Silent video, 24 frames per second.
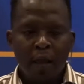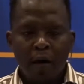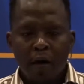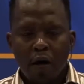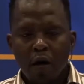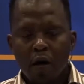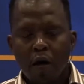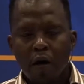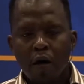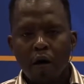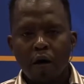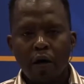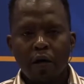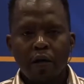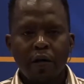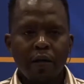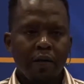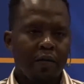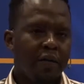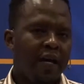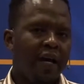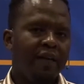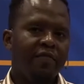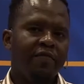
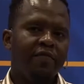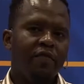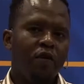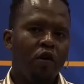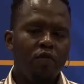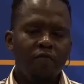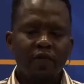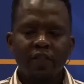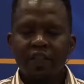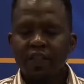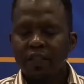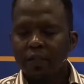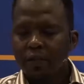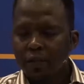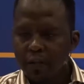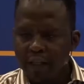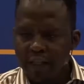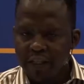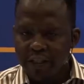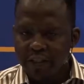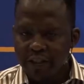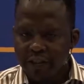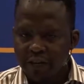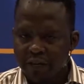have over
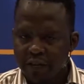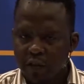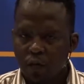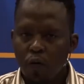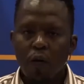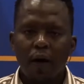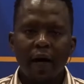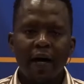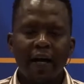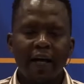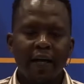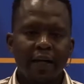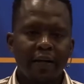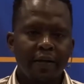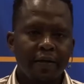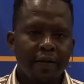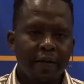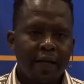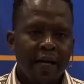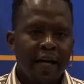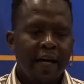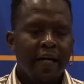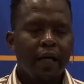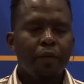generations acquired
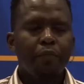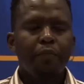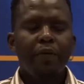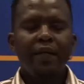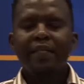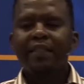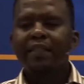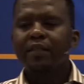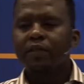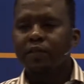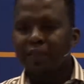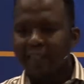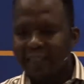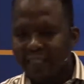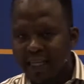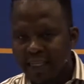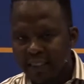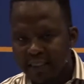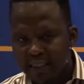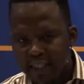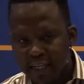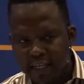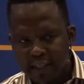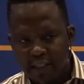an ability to
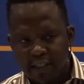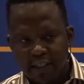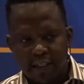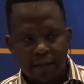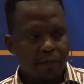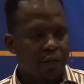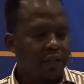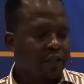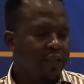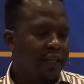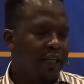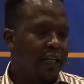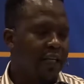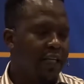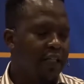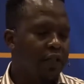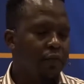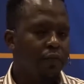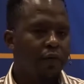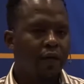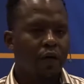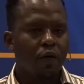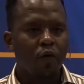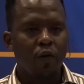detect danger because they need
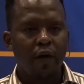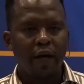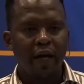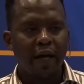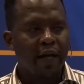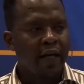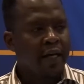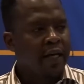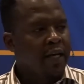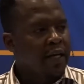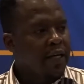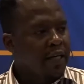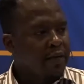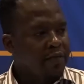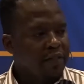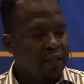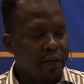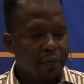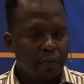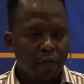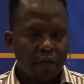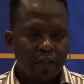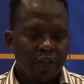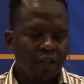to be aware if
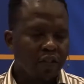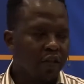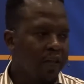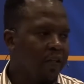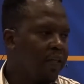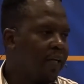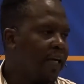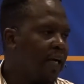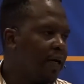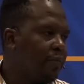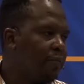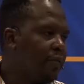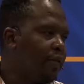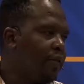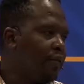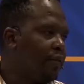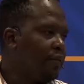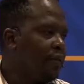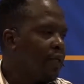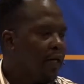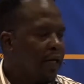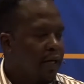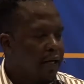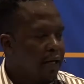somebody's going to come
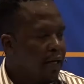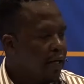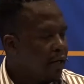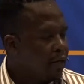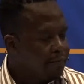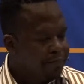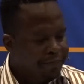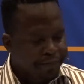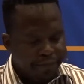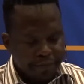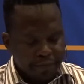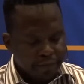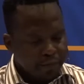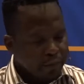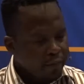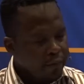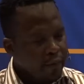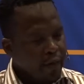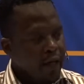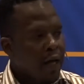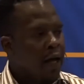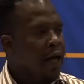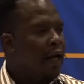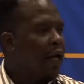and
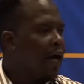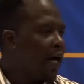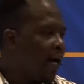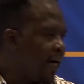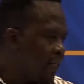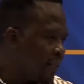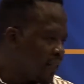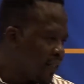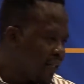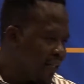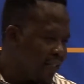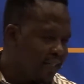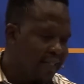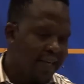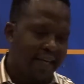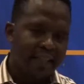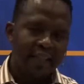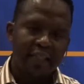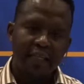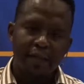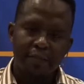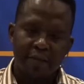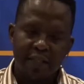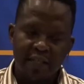lion is going to
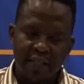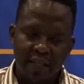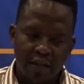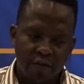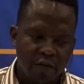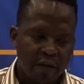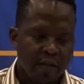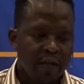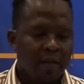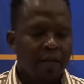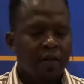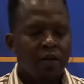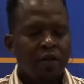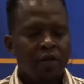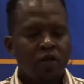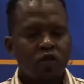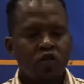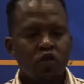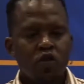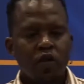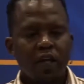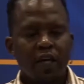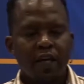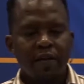attack them, etc.
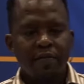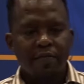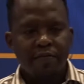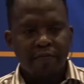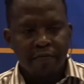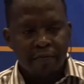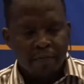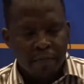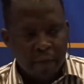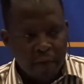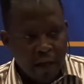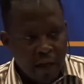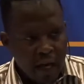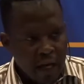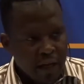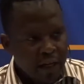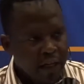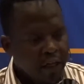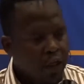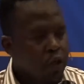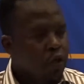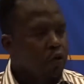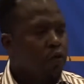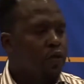So they've an
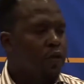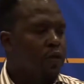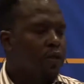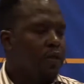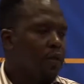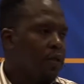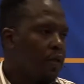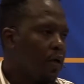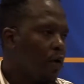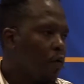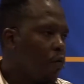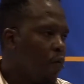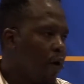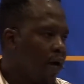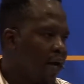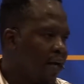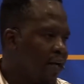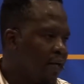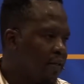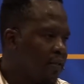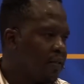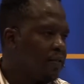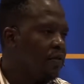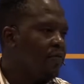acute
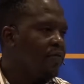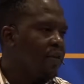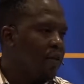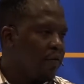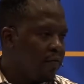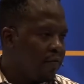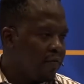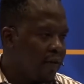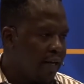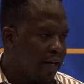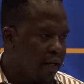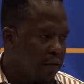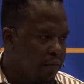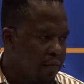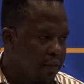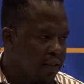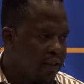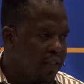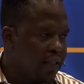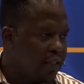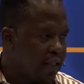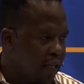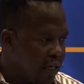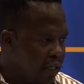awareness of their
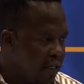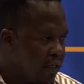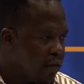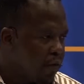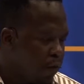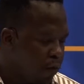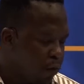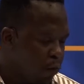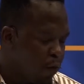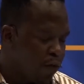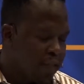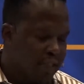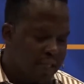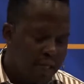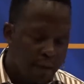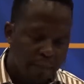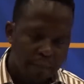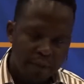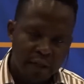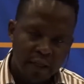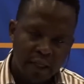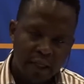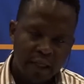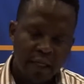environment and what's
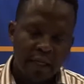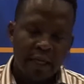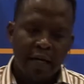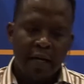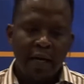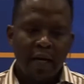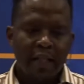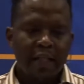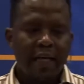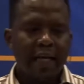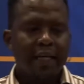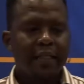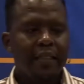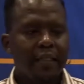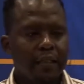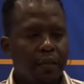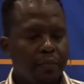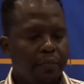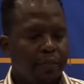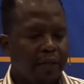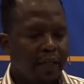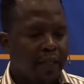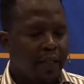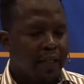happening. And the
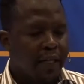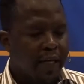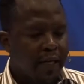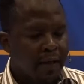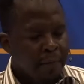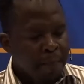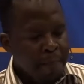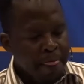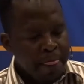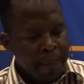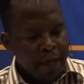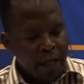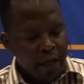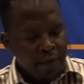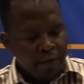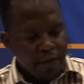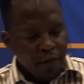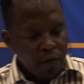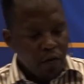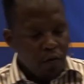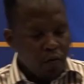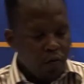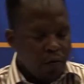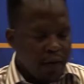idea being that if
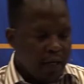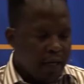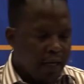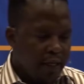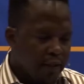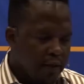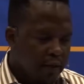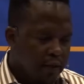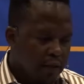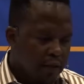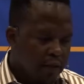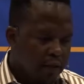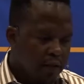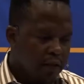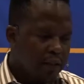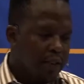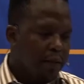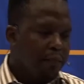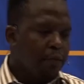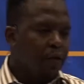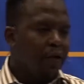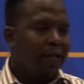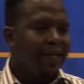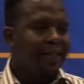you then
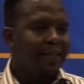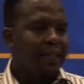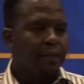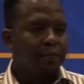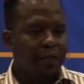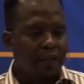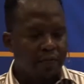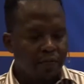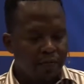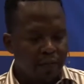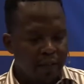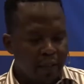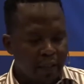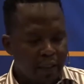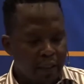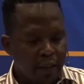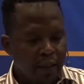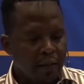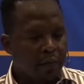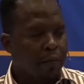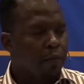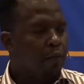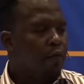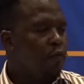stimulate them differently
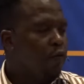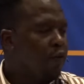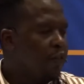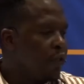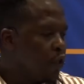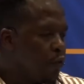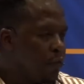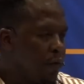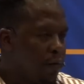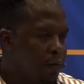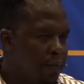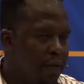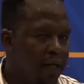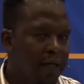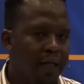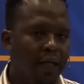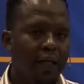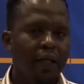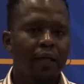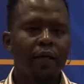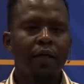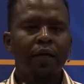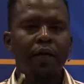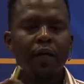with a human
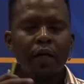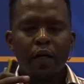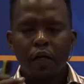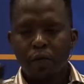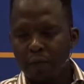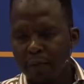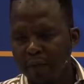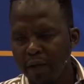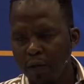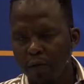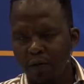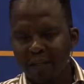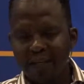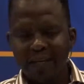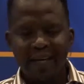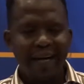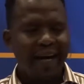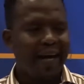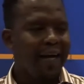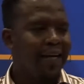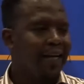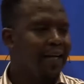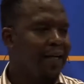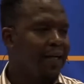being with a
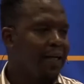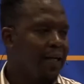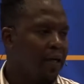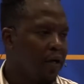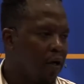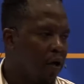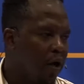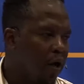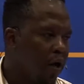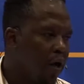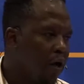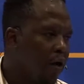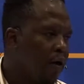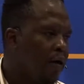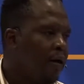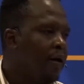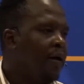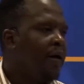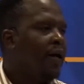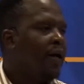gun, a car,